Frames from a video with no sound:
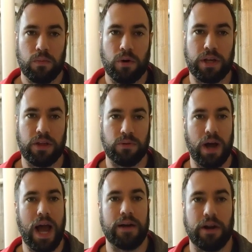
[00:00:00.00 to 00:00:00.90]
working through
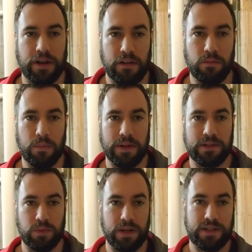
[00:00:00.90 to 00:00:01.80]
a hierarchy of
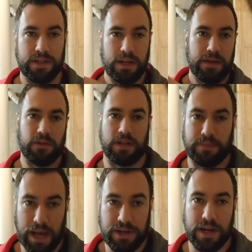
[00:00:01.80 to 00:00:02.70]
movements, which, look
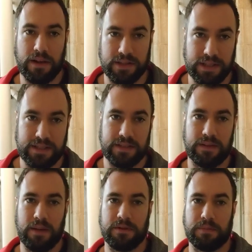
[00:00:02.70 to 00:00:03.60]
in the Patreon, there's a list
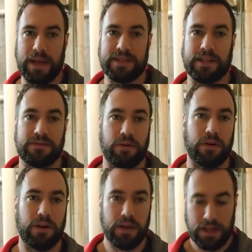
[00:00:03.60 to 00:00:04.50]
of them, the basics
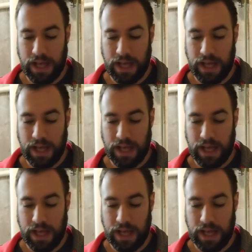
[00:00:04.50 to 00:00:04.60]
for,